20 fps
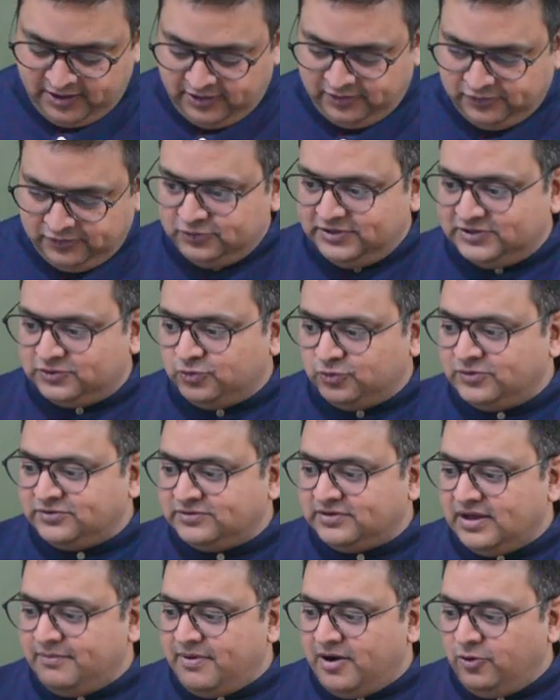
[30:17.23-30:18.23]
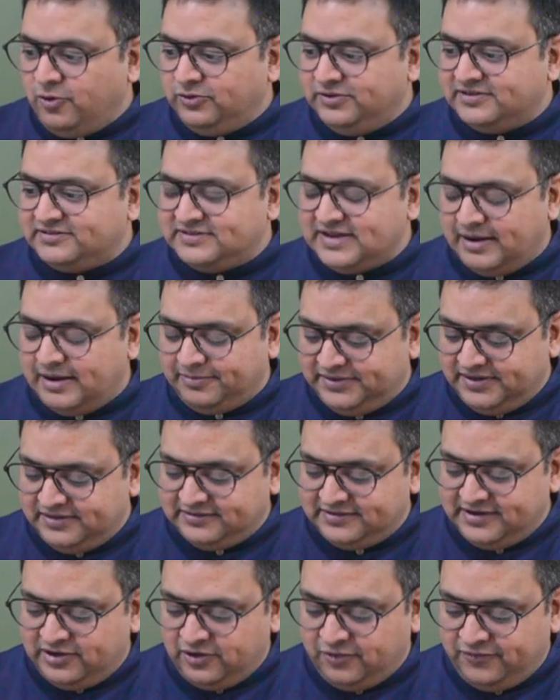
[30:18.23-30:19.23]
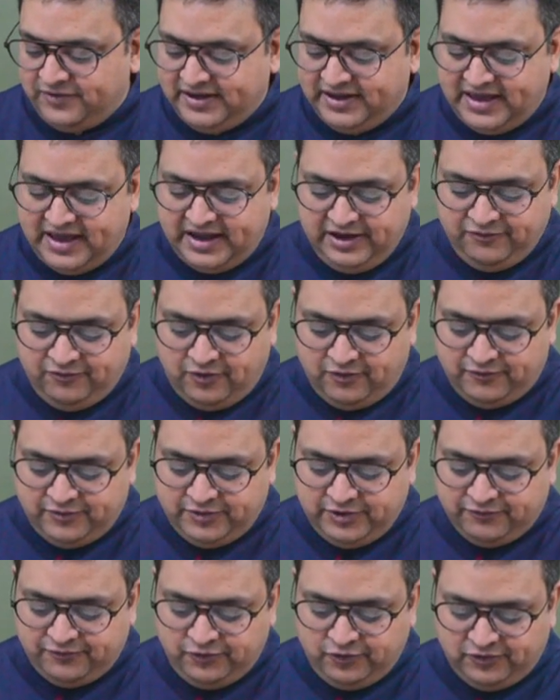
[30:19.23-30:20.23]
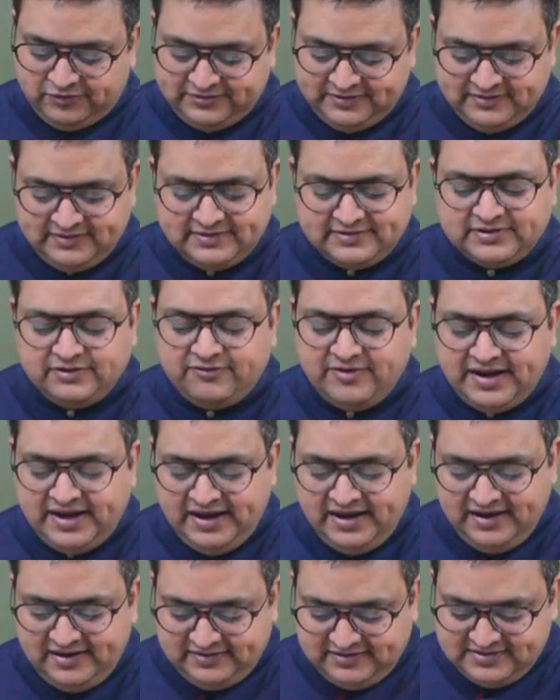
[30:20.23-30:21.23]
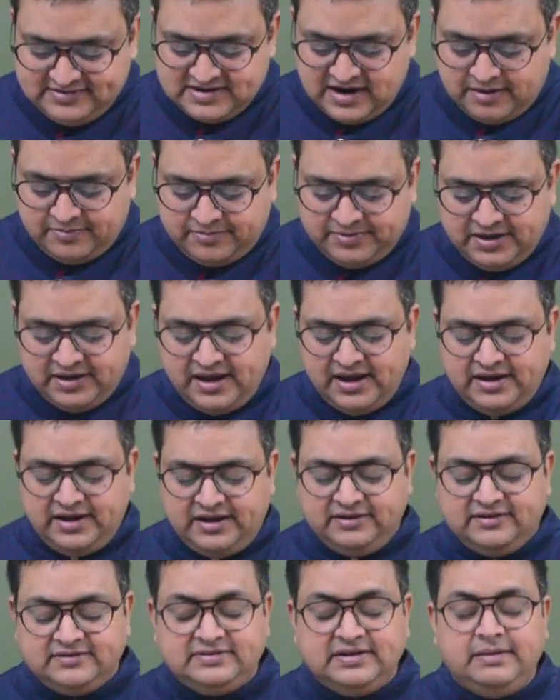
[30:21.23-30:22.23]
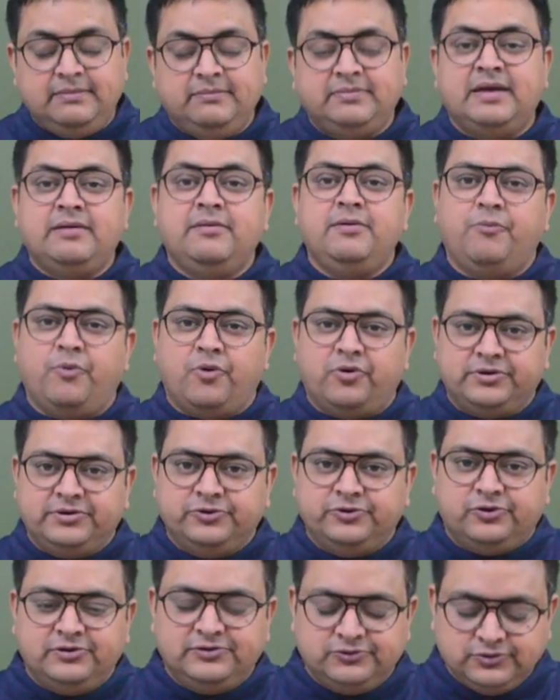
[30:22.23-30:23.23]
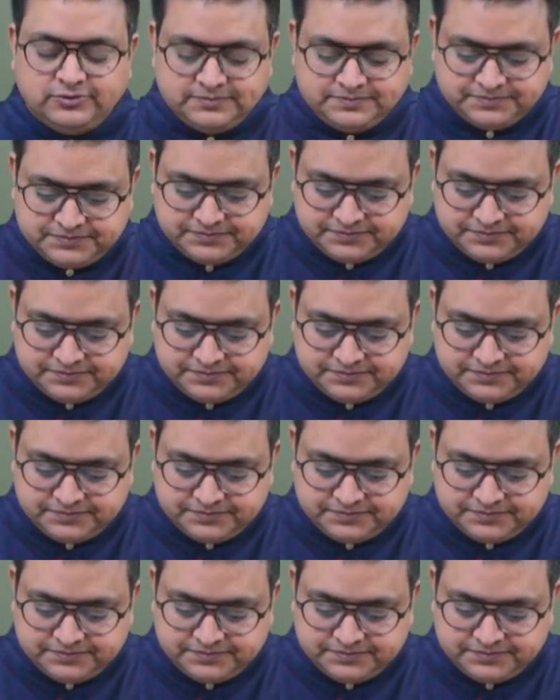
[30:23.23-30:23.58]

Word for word: So this was about this chapter, set off and carry forward of losses. It's a very easy chapter and at the same time important also.